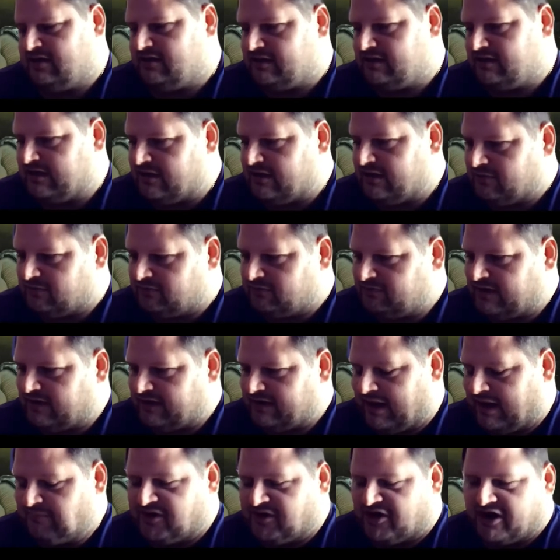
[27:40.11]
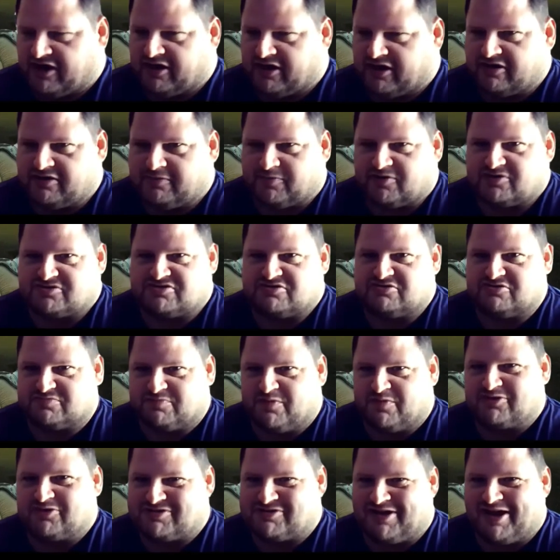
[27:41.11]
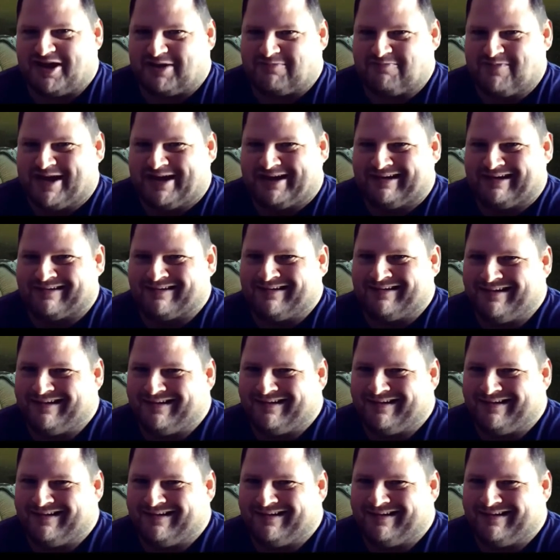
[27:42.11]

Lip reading: I'm going to hire the person who's most like me.